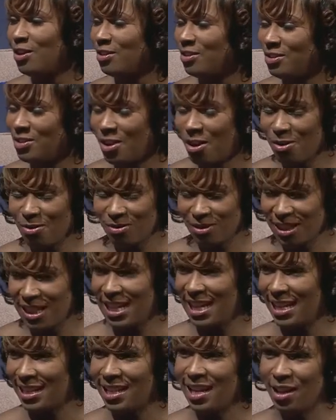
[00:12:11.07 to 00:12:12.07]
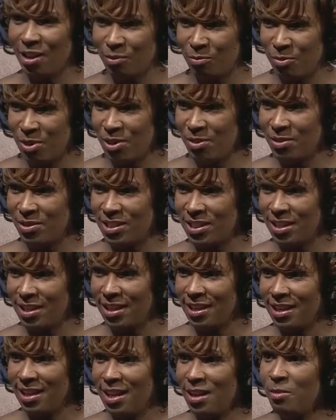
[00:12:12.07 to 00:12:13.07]
Don't let that abuse
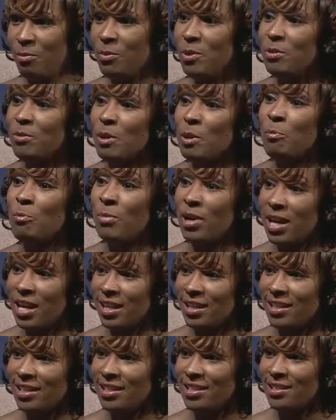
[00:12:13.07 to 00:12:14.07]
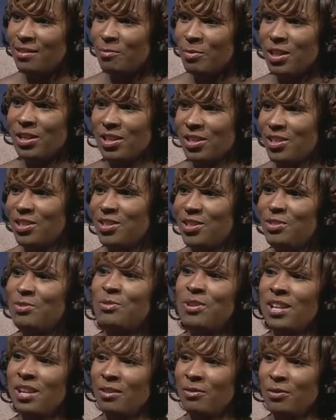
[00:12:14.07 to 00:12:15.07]
keep you in bondage because you
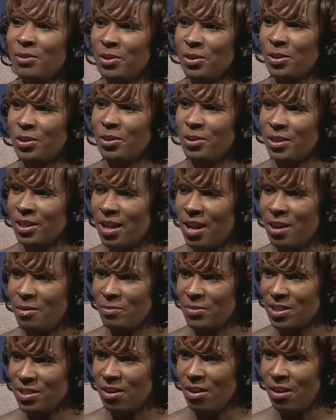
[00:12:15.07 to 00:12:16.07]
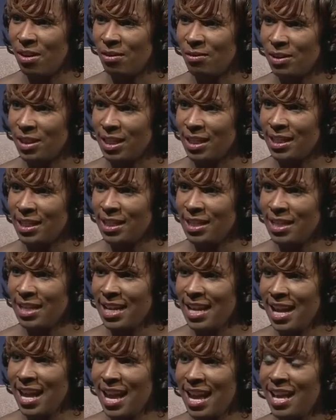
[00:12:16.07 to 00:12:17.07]
never heard I'm sorry.
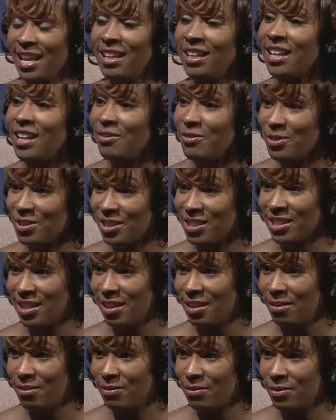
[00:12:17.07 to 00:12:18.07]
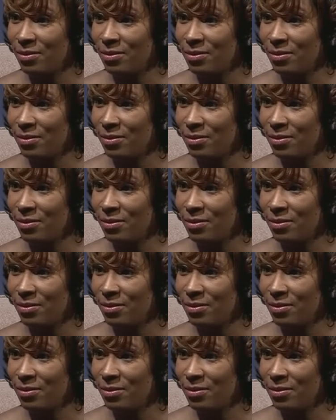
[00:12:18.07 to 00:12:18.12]
And love yourself.